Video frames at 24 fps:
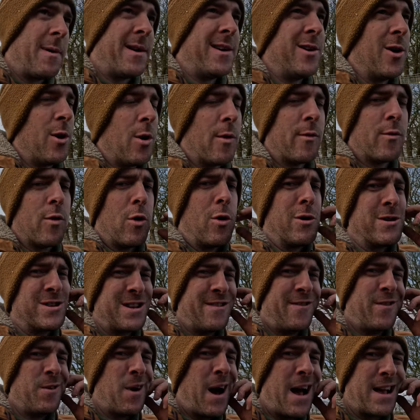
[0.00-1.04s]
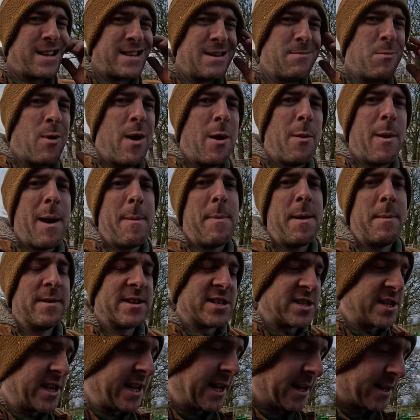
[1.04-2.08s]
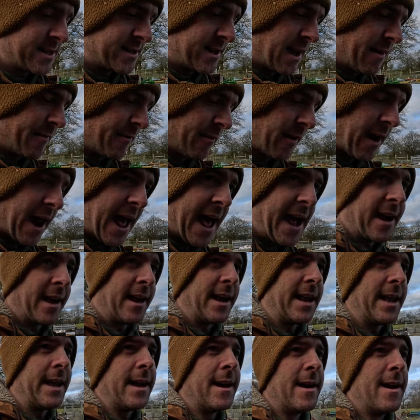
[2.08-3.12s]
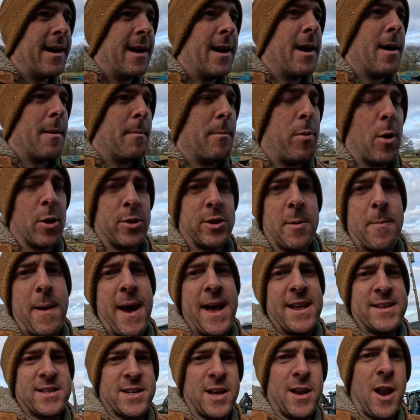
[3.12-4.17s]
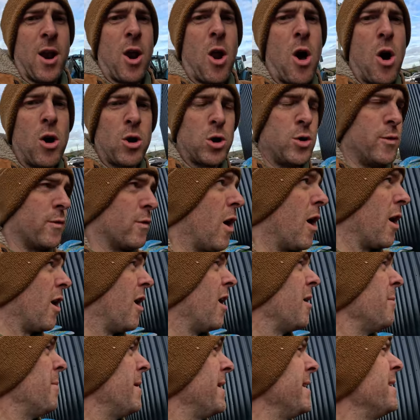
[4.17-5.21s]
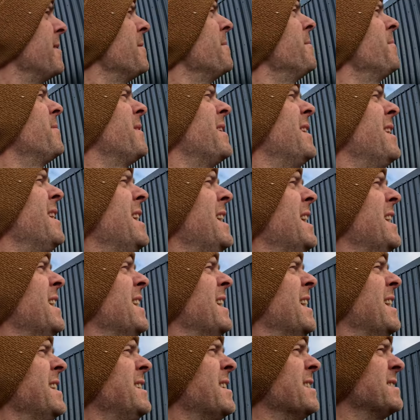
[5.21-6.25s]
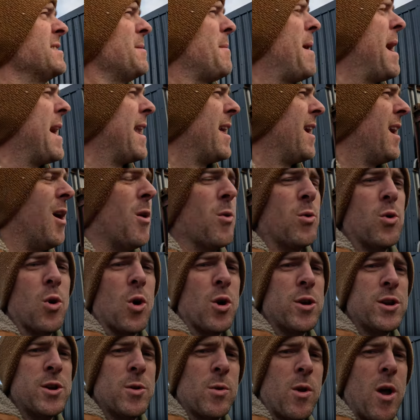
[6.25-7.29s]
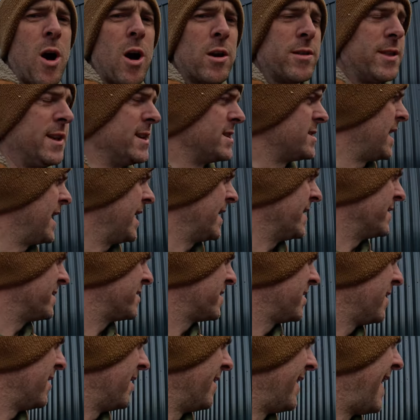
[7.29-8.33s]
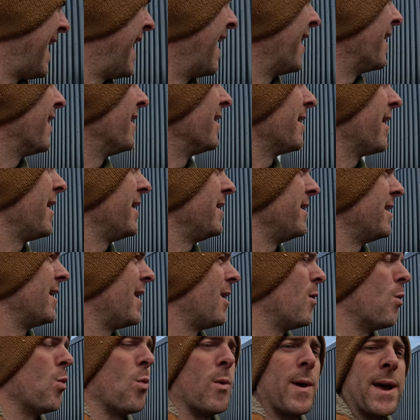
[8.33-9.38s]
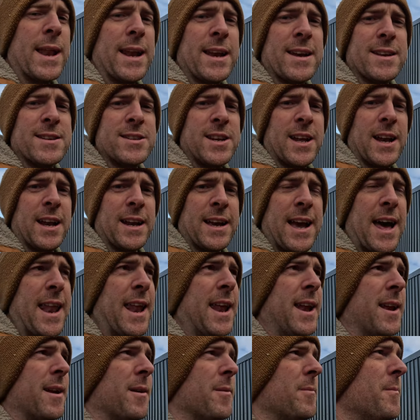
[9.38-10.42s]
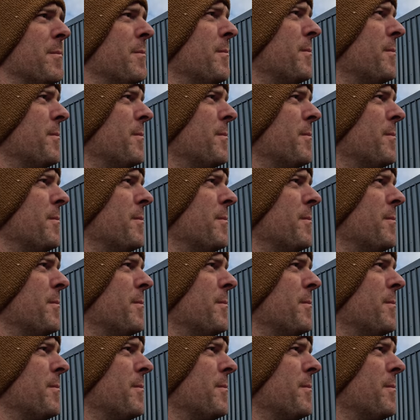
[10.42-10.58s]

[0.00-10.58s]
but no, of course, if you are somewhere where people steal stuff regularly, put the best kind of lock you've got on. But it doesn't matter how good you lock these things, an angle grinder will still get in.